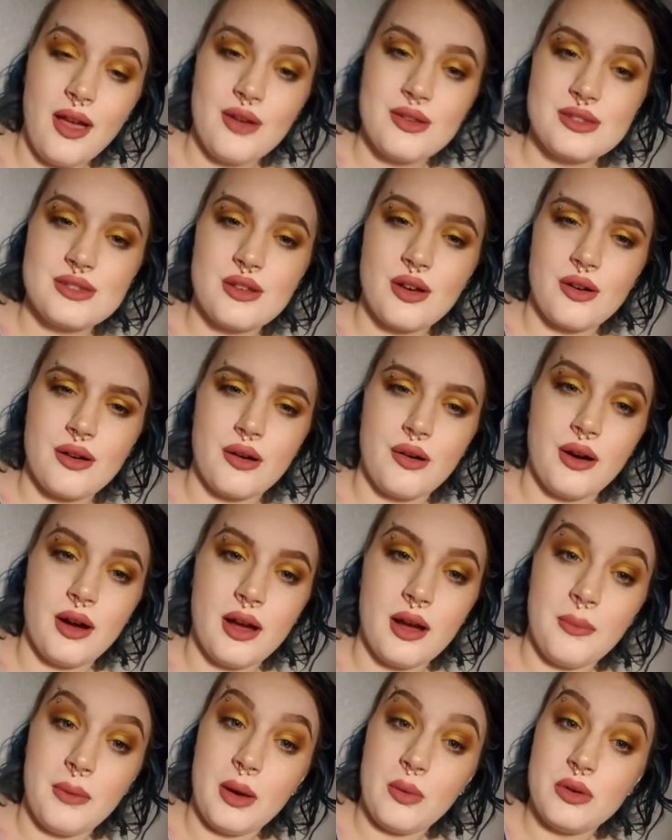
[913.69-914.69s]
so
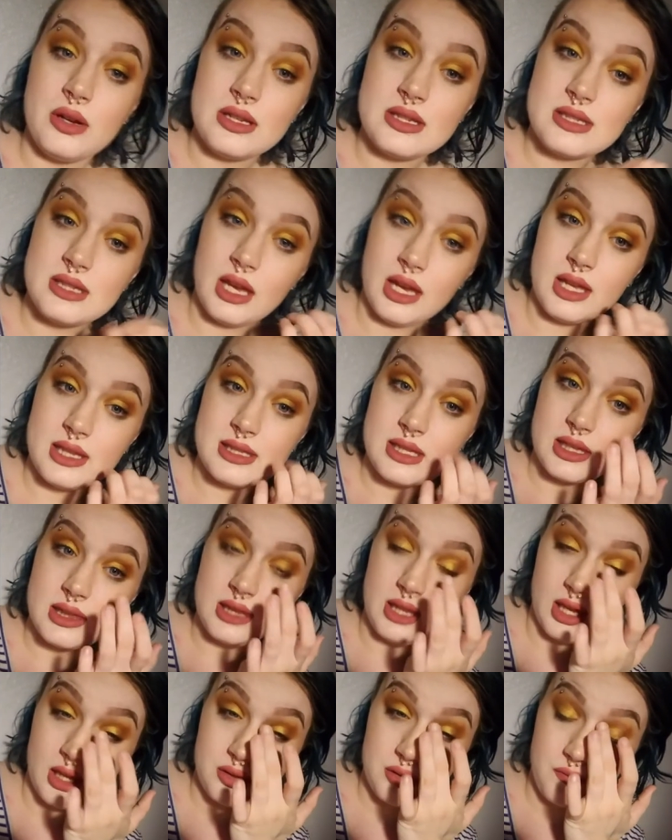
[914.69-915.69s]
I wouldn't say it's
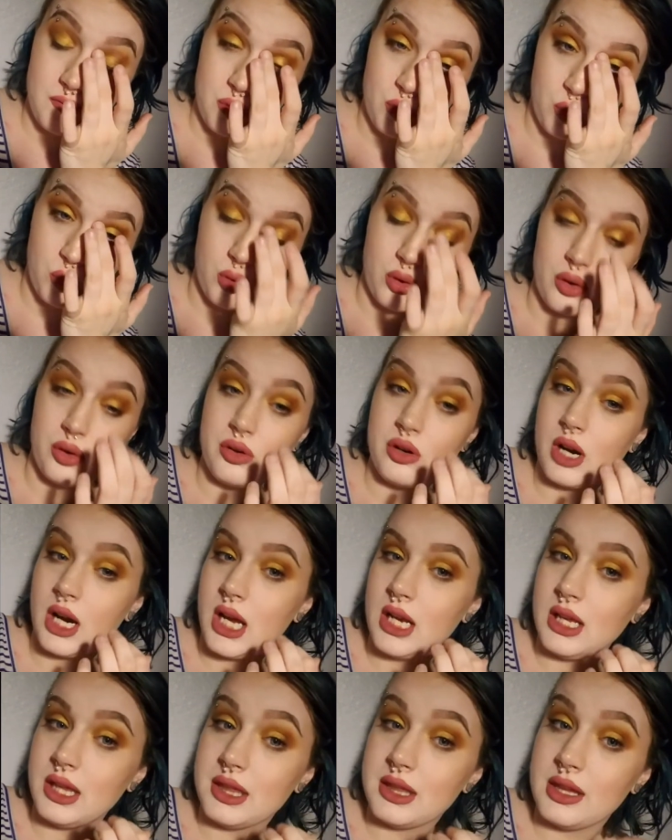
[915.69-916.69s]
like the end of the world or
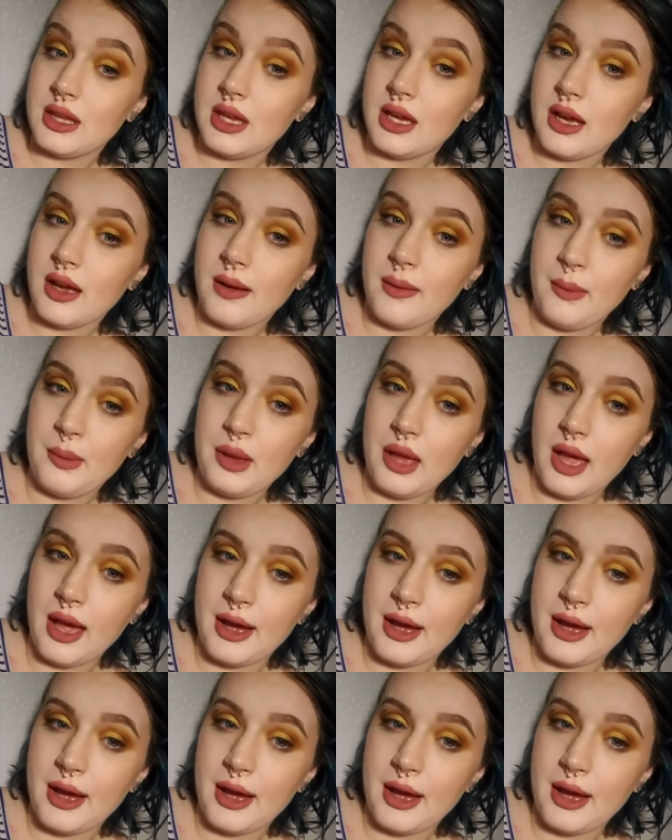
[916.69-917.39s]
anything.